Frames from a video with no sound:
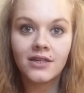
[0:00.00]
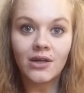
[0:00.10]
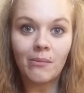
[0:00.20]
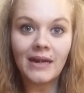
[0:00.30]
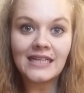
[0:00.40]

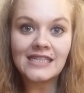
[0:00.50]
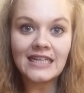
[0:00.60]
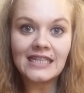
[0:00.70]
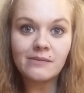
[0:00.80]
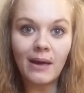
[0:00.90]
not
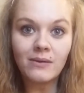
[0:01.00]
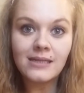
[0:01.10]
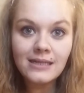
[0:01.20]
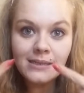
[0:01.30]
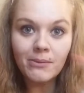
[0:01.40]
blatantly spelt
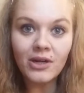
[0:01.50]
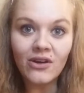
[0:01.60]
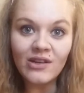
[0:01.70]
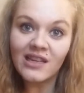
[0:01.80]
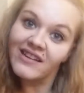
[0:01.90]
to my
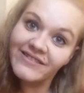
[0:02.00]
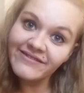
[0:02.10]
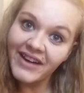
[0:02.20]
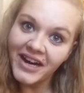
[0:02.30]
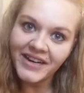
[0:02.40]
liking.
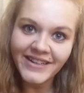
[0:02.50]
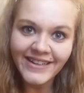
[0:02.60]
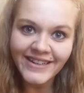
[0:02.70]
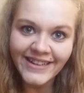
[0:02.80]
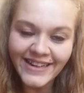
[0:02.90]

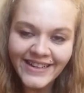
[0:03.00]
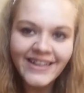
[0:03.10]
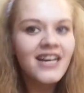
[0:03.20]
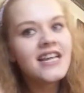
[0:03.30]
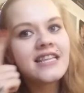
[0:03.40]

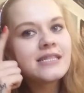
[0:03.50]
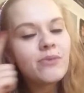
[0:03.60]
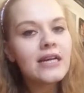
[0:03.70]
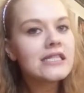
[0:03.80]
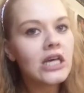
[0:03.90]
This
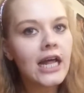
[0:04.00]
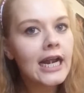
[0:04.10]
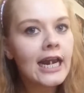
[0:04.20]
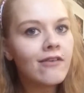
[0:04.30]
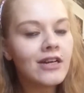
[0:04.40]
brain's not
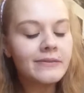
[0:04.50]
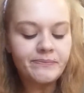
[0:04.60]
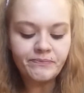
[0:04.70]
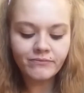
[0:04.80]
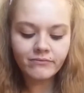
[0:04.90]
that clever.
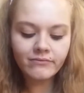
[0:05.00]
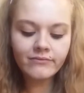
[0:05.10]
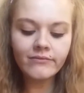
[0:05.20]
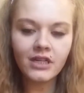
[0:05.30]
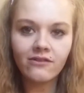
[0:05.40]

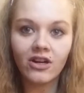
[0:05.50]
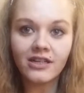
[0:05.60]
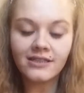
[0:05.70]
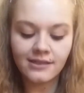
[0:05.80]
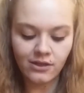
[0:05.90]

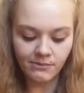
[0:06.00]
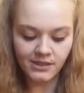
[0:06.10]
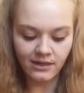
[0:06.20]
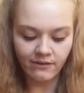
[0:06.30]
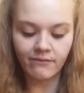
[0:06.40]
Right, so I'm just
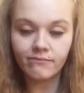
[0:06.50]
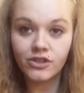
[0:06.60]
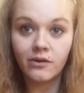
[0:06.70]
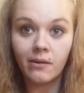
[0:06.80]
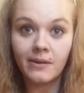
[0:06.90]
gonna
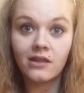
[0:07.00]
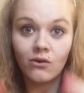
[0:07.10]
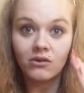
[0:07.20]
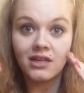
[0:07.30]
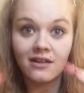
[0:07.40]
do them in the
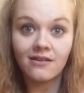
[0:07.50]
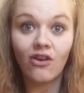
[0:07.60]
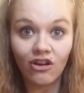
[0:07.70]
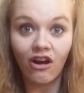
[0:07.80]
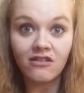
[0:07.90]
order that
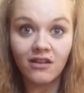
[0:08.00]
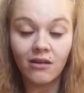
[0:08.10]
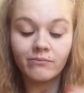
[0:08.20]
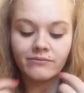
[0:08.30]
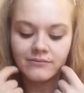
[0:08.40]
I got
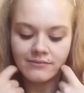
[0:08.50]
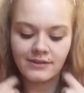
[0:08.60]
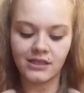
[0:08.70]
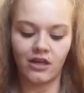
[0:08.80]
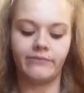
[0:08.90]
them.
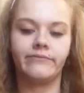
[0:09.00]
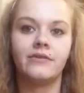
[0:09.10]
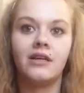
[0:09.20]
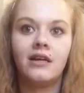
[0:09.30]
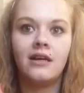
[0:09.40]
So
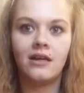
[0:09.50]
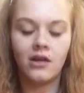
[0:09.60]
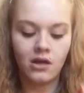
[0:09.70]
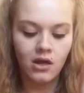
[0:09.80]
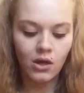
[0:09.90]

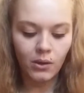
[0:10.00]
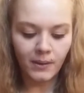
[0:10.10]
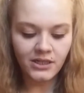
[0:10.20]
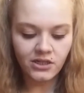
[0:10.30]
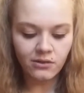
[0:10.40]

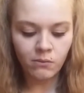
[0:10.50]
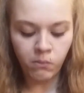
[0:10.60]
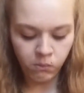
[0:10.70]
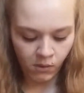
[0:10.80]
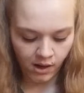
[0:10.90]

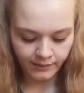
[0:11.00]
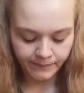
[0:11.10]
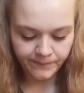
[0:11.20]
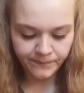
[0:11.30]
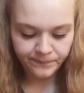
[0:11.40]
question one
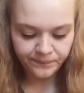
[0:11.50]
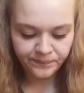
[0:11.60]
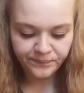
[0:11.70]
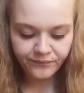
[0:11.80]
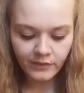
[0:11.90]

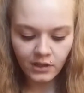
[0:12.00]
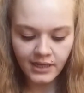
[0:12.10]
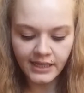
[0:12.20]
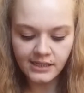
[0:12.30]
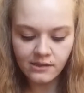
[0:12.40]

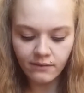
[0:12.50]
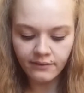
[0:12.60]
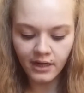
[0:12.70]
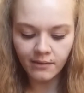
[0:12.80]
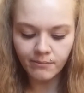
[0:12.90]
is
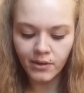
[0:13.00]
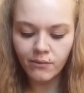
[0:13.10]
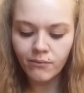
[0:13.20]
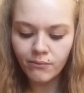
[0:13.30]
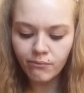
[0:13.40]
from
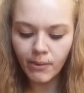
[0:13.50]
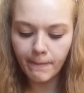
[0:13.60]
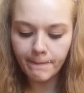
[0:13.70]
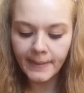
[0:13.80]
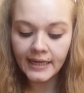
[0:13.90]

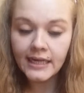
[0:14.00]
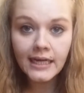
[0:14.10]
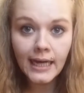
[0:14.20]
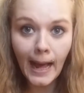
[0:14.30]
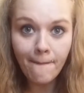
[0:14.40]
Rebecca
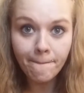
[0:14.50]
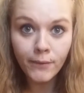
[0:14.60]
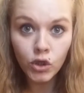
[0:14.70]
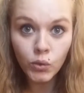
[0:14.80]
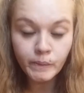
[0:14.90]

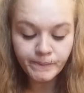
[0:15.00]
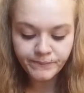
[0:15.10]
Campbell,